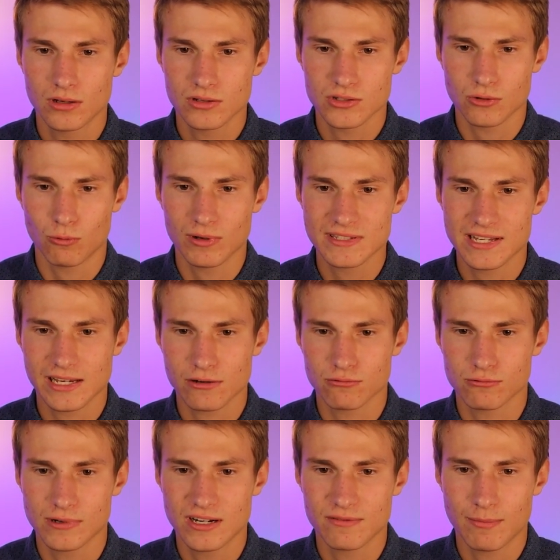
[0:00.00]
So once I get
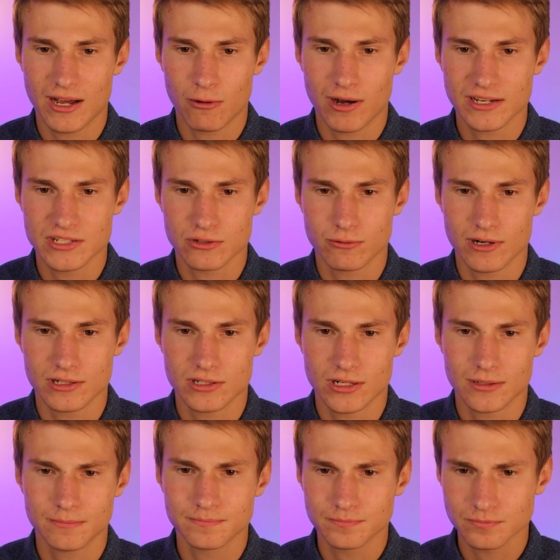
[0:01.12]
rid of my y squared
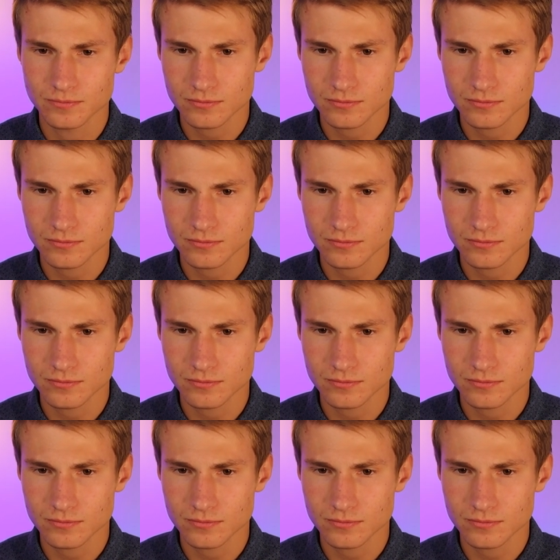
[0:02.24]
term,